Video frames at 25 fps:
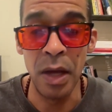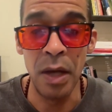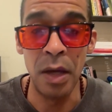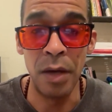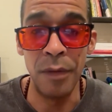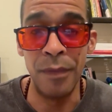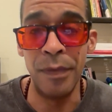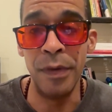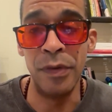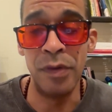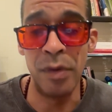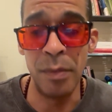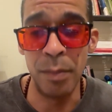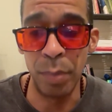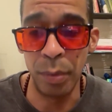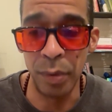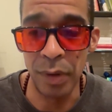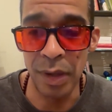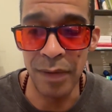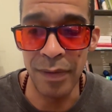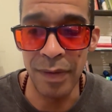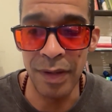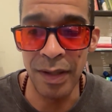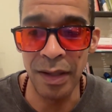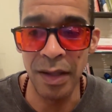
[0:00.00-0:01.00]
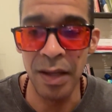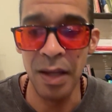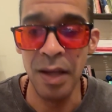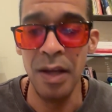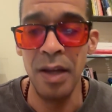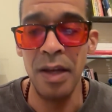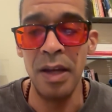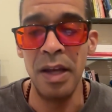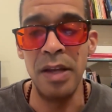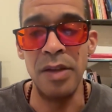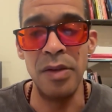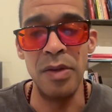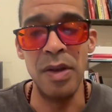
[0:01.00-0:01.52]
efficient breathing
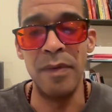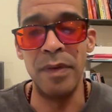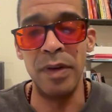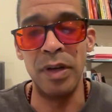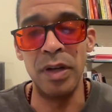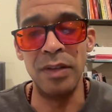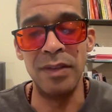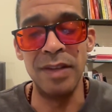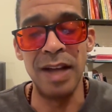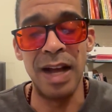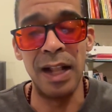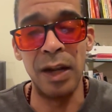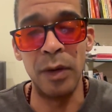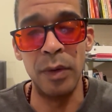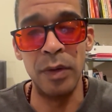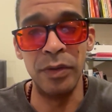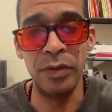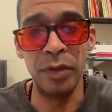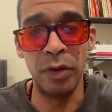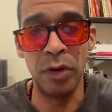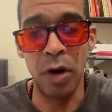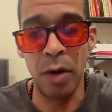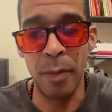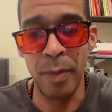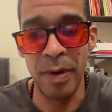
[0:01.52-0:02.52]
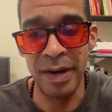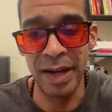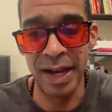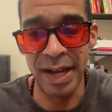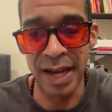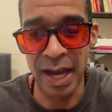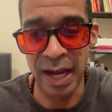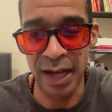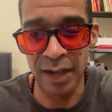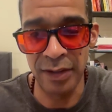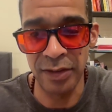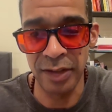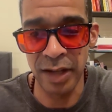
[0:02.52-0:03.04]
and you have a good tolerance to carbon
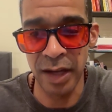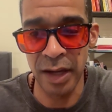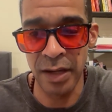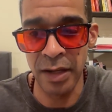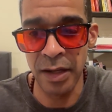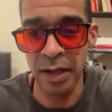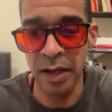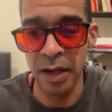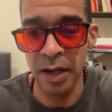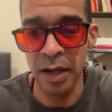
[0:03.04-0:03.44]
dioxide.